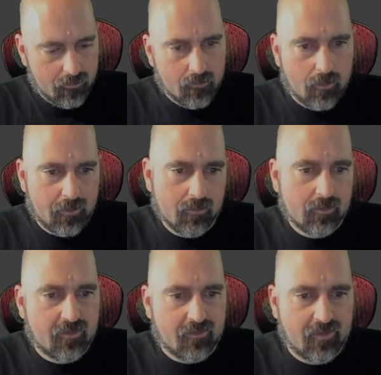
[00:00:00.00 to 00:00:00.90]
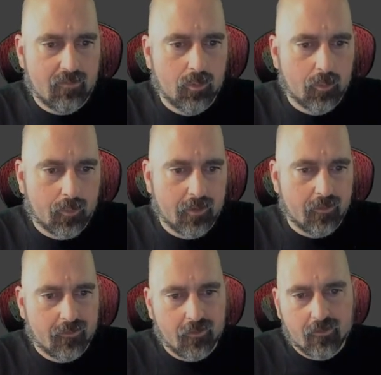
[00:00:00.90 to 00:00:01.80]
I mean, it doesn't save the blueprint though,
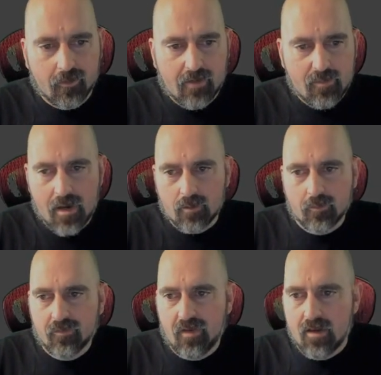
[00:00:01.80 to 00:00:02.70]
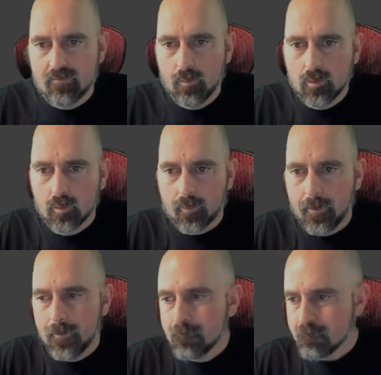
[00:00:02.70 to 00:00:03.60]
so you still have to manually save the
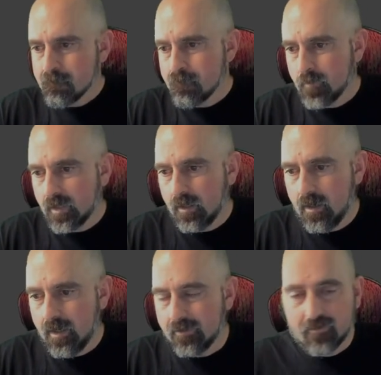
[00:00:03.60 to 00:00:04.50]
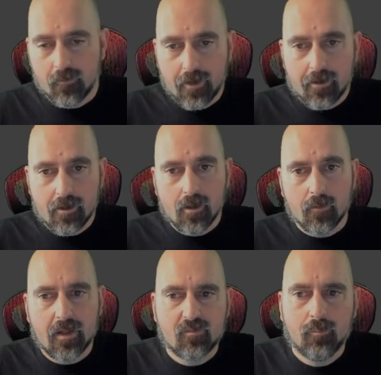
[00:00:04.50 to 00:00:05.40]
blueprint. Alright, so there you go,
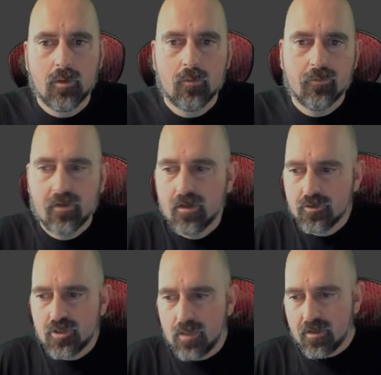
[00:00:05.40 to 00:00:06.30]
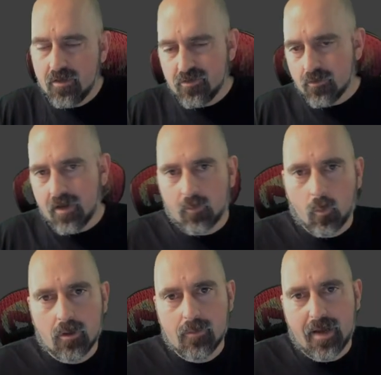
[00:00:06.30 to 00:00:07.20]
that's bones. Shape keys you don't have to
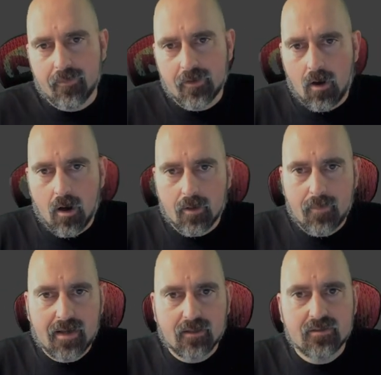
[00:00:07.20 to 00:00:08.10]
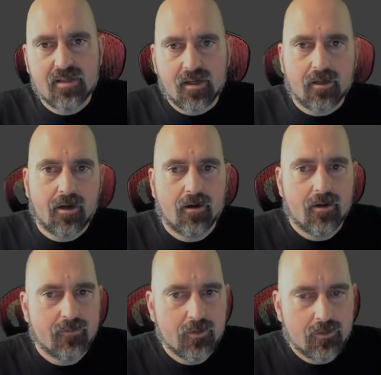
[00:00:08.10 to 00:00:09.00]
worry about, they're automatically taken care
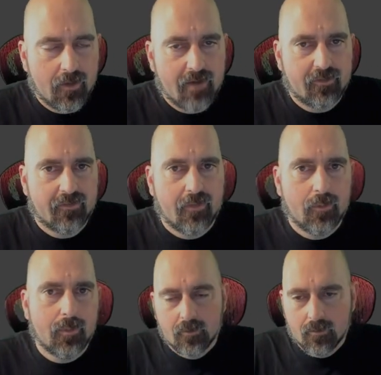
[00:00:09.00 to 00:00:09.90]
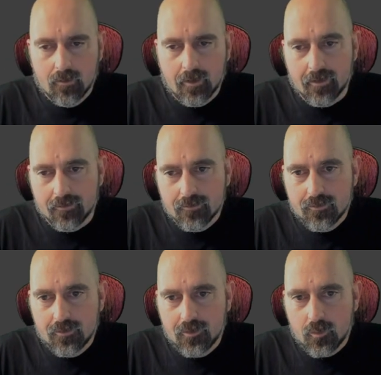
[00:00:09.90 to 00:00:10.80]
of, you don't have to set them up. Okay,
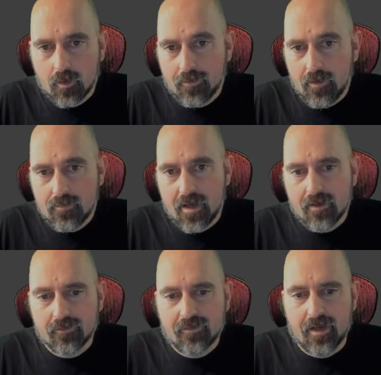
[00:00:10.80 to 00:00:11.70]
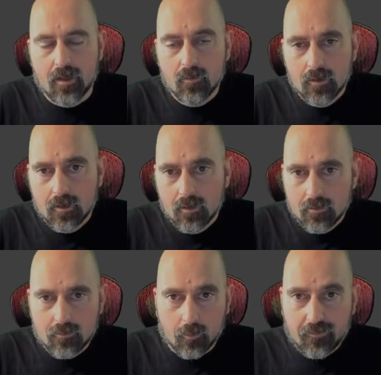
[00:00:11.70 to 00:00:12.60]
to do our thumbnails now,
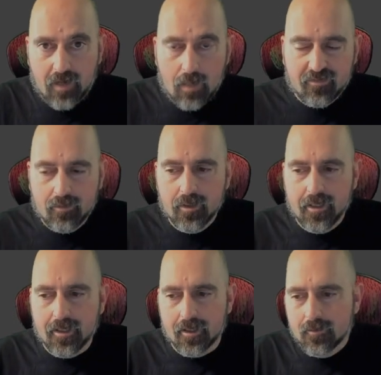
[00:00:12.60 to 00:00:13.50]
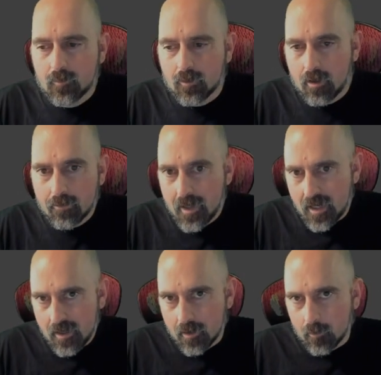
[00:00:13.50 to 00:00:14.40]
don't stop simulating. We're
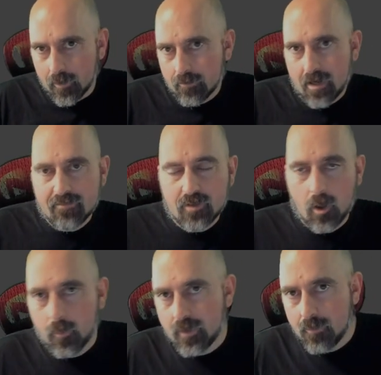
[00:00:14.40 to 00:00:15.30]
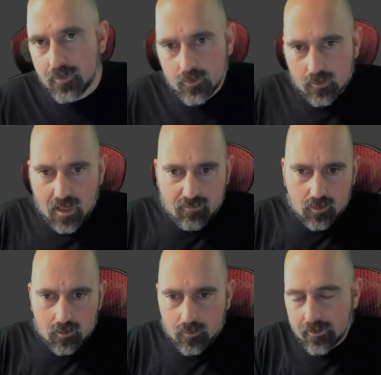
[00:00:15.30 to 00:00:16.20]
already here, we don't have to open up a new
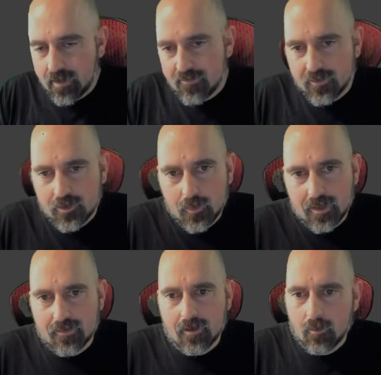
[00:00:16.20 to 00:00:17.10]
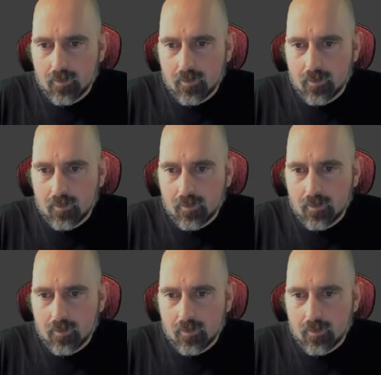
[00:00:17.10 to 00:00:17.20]
level, we don't have to do anything.